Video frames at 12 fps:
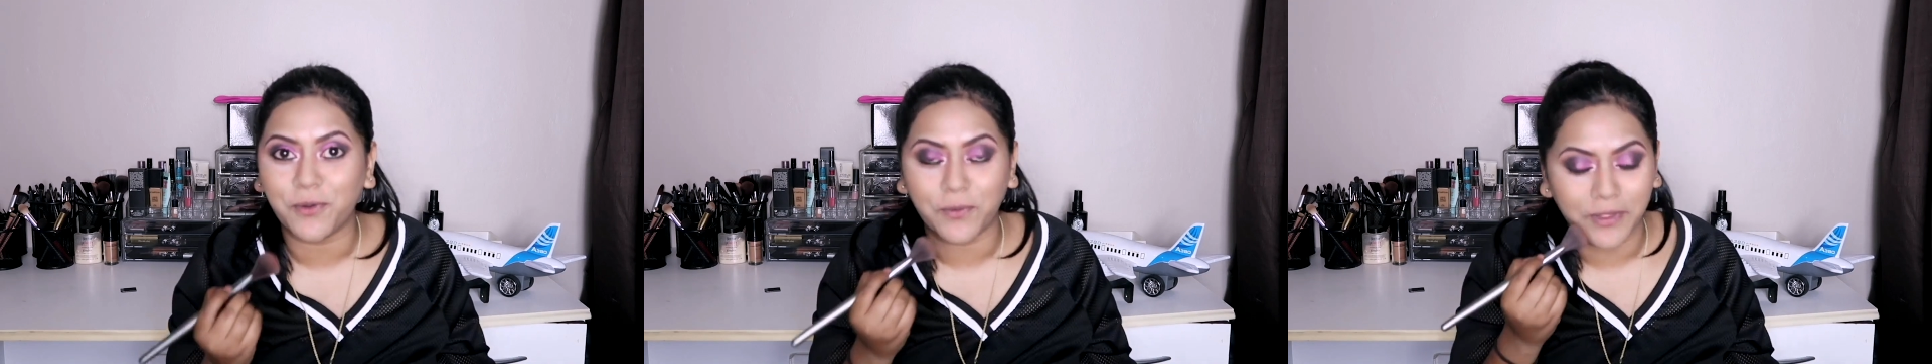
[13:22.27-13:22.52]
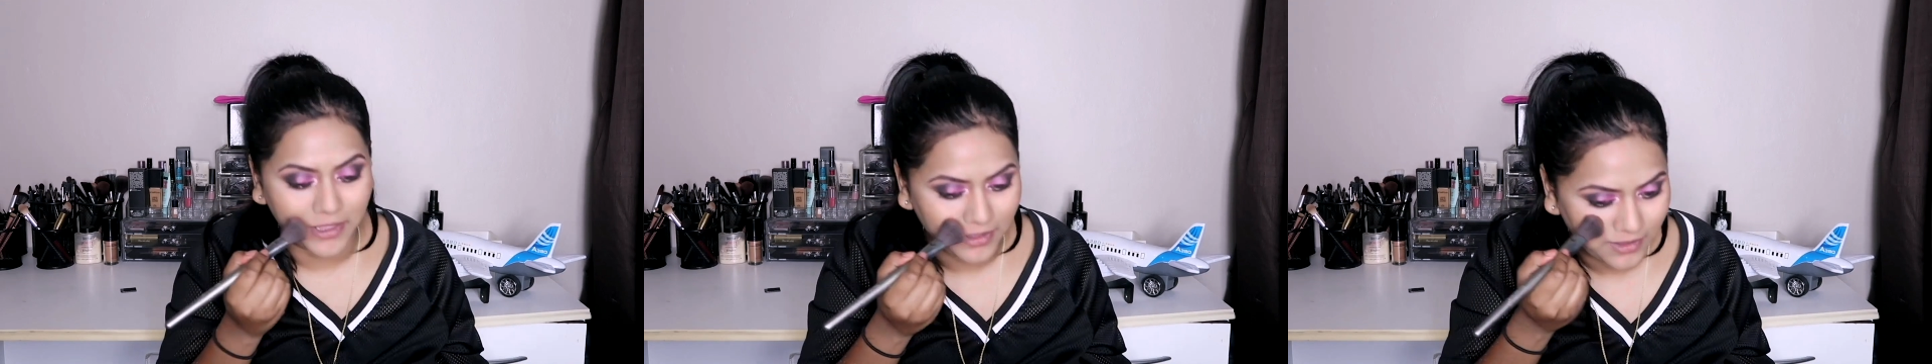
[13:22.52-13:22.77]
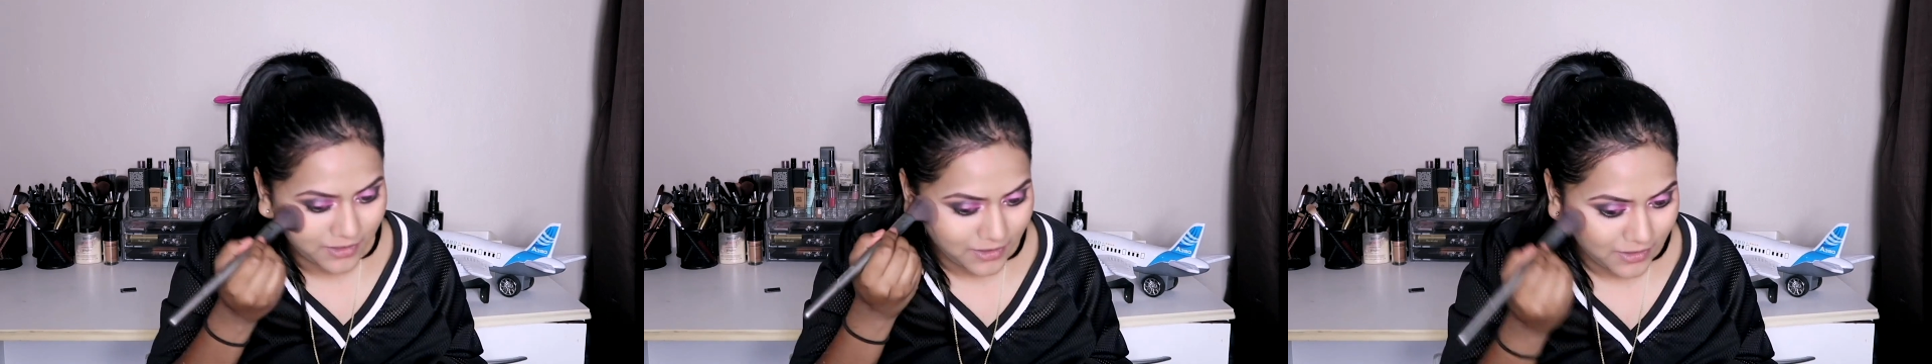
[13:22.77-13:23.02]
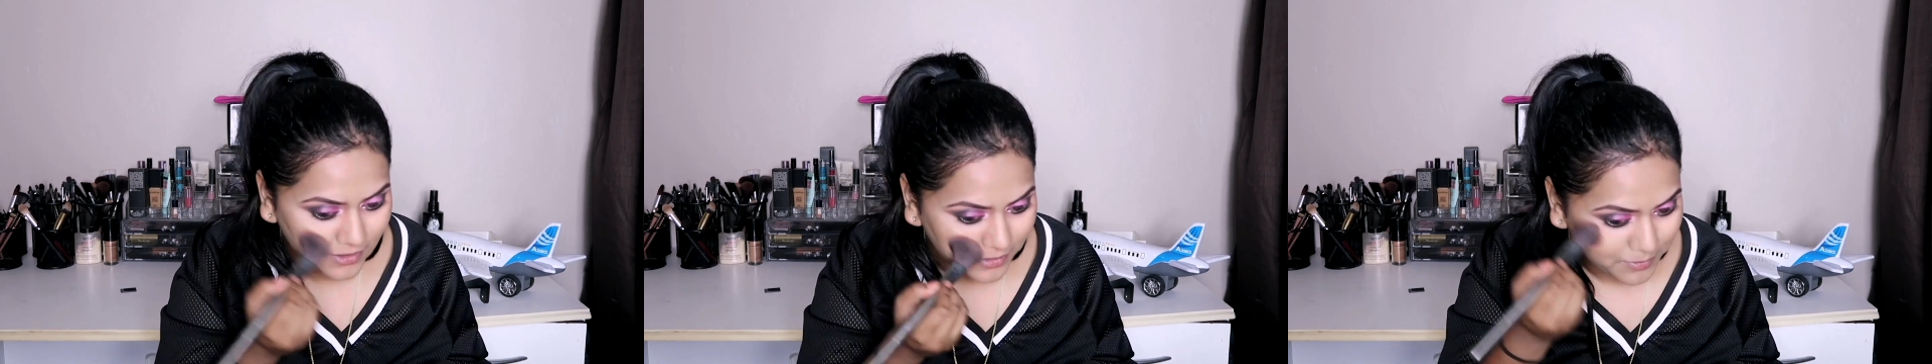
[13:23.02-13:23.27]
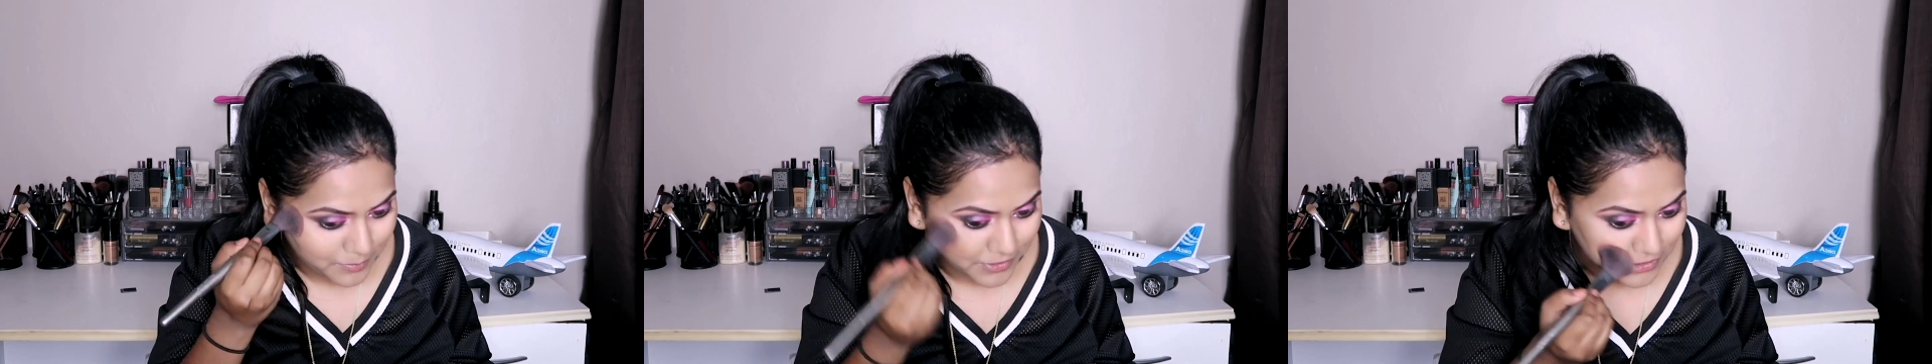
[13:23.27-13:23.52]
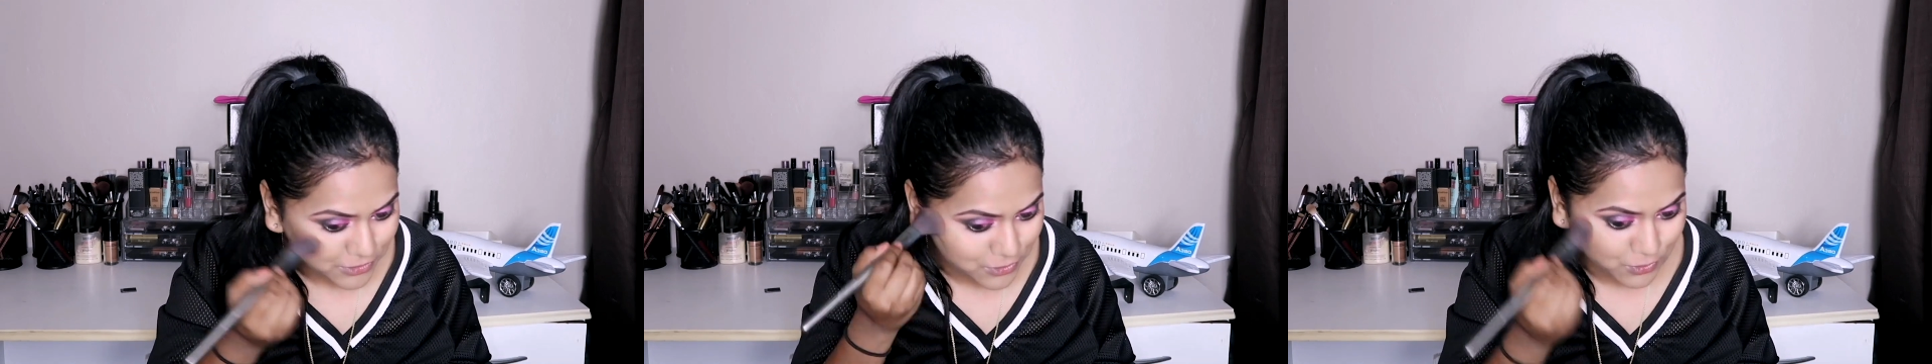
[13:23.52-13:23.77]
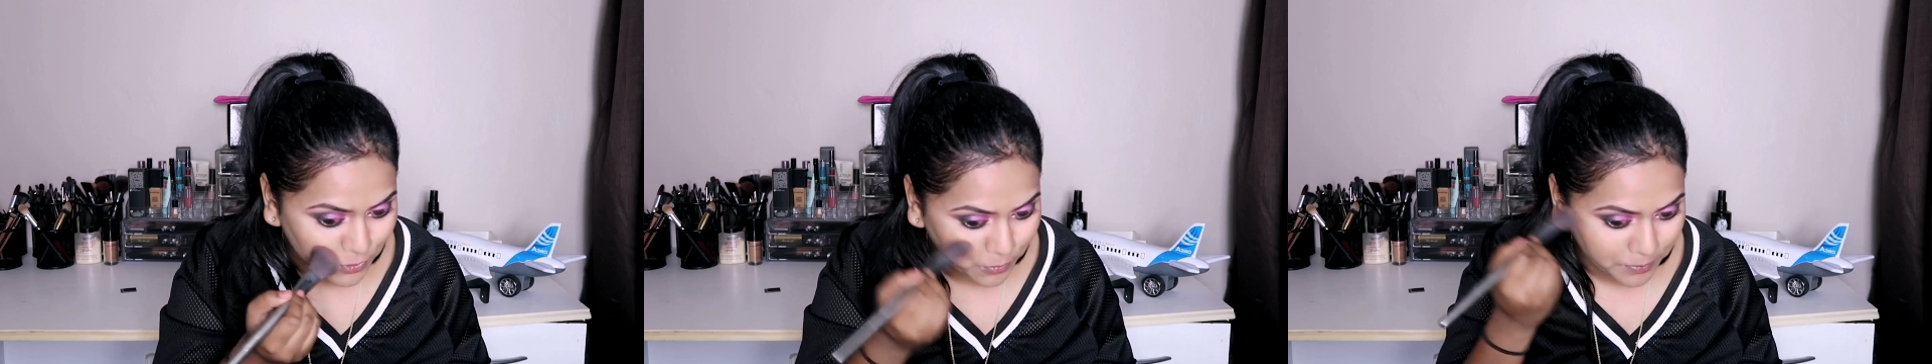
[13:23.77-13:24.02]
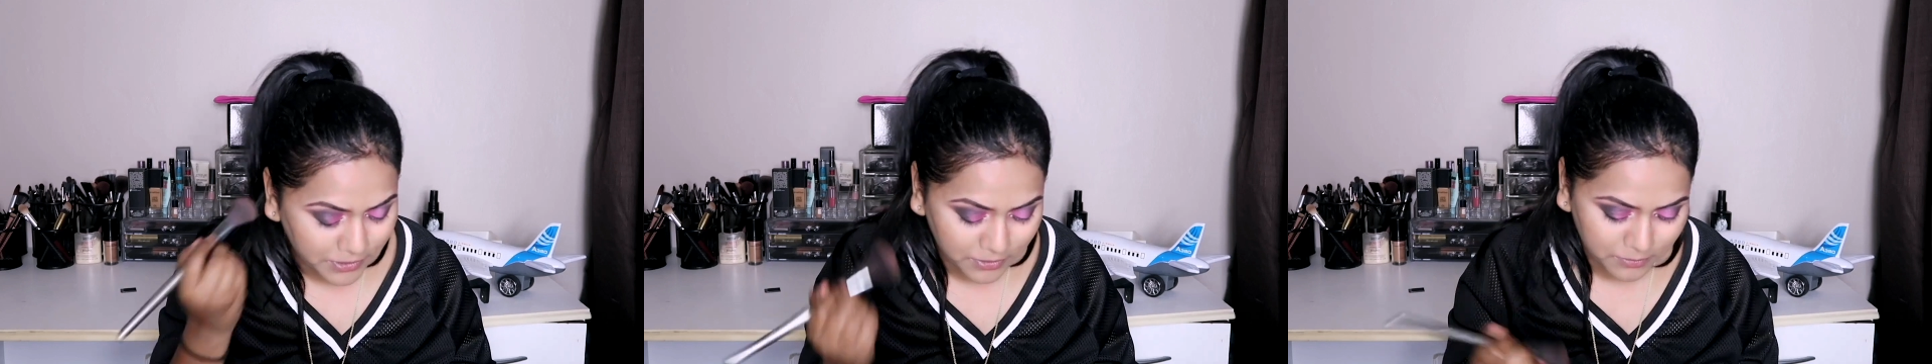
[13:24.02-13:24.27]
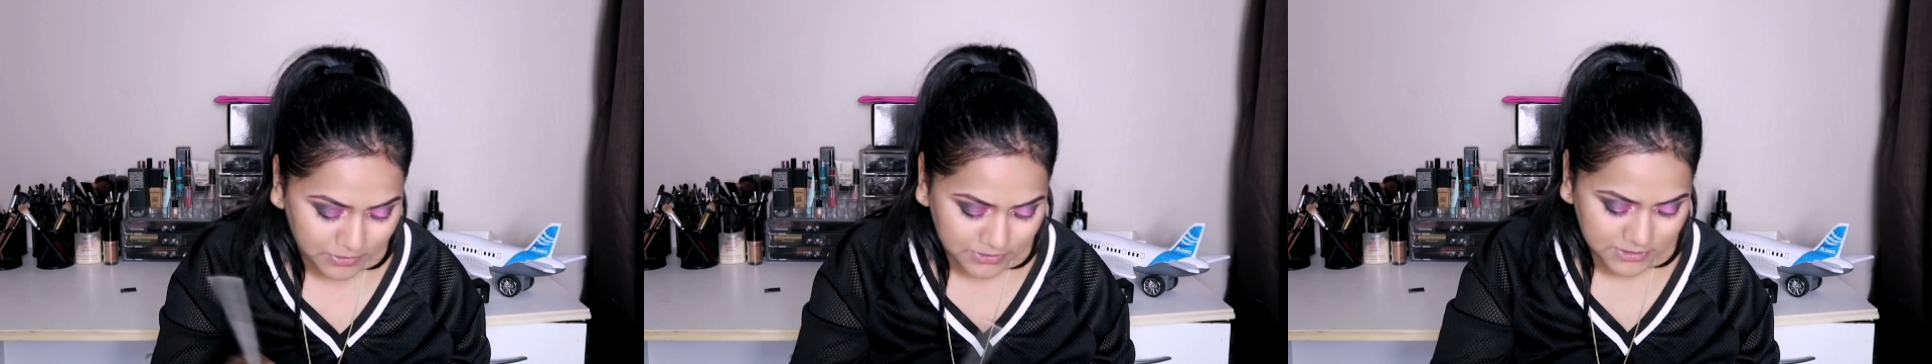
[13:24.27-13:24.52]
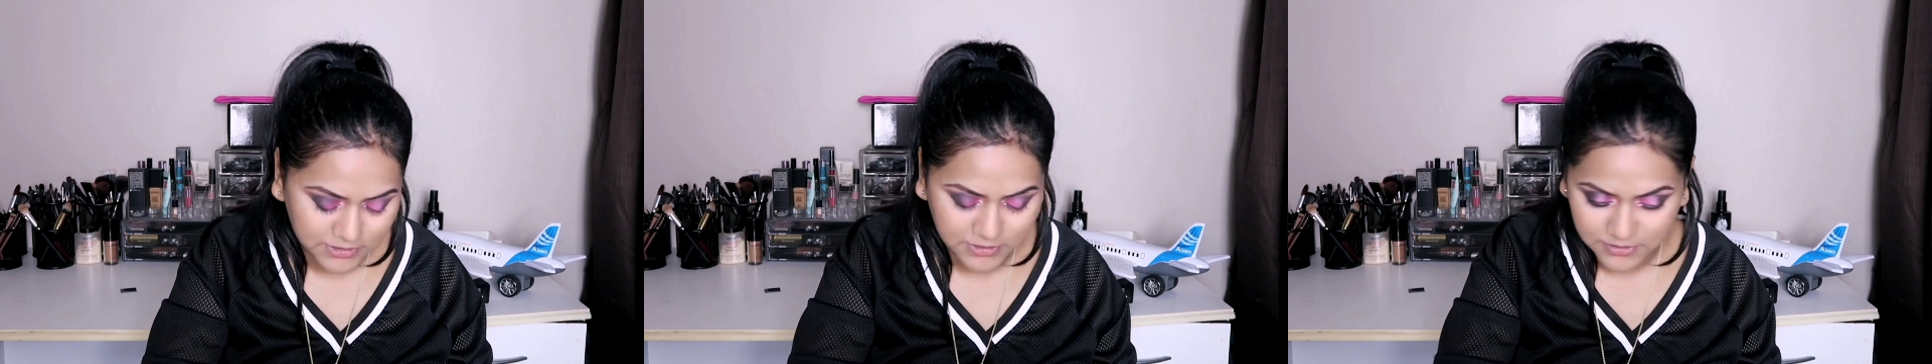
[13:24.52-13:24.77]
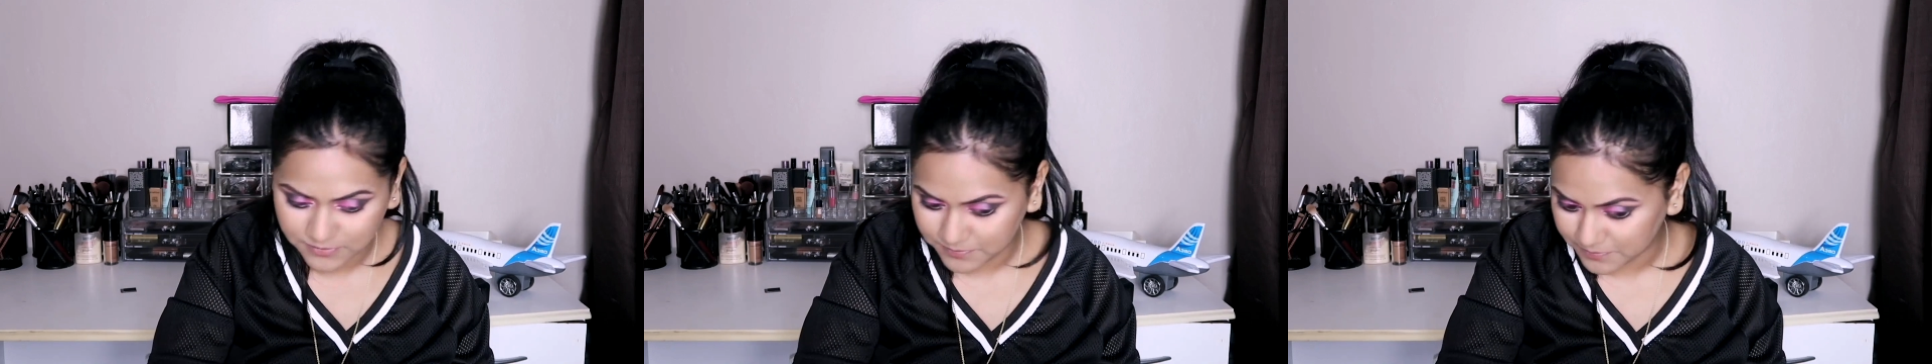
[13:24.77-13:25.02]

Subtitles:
away, but it's so pigmented.